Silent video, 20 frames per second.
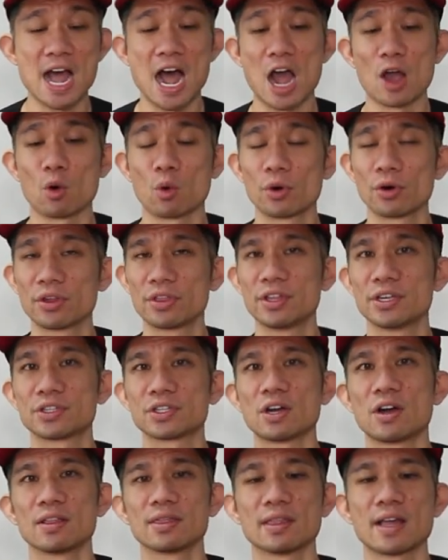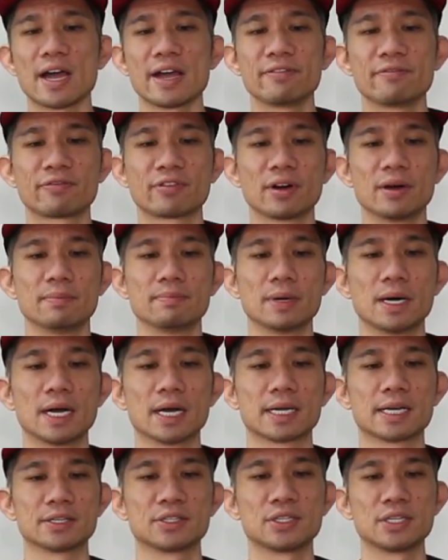I ordered this online from
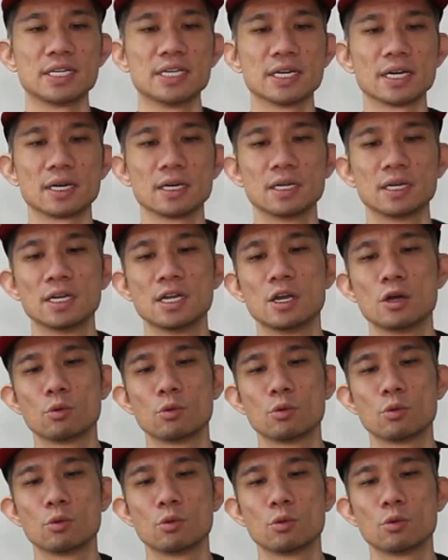Kasina,